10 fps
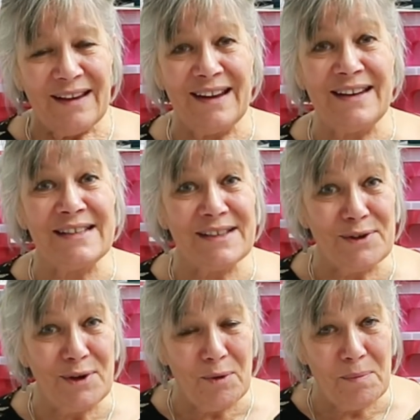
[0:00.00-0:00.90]
And he said,
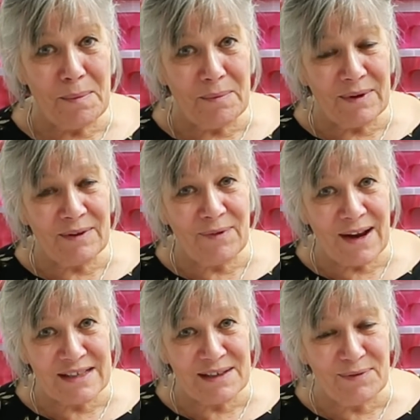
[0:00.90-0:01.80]
no, Mum,
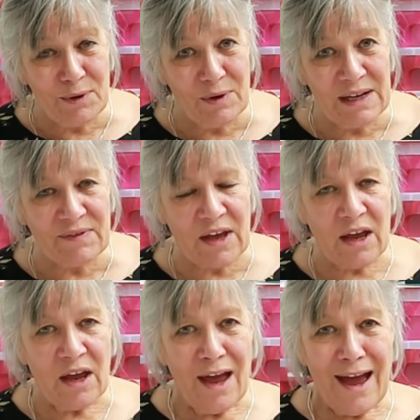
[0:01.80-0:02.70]
Auntie Flo lived
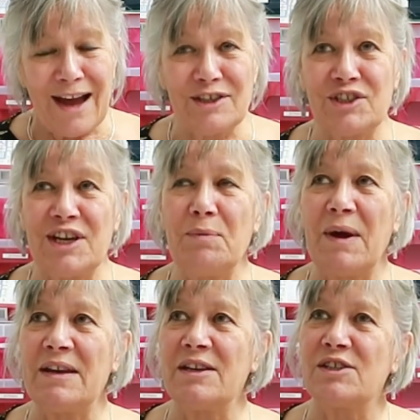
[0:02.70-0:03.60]
there. And she
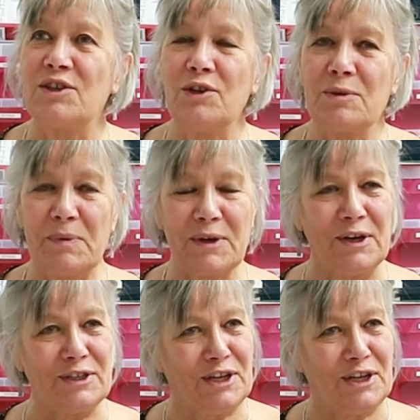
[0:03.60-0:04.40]
went in a sulk because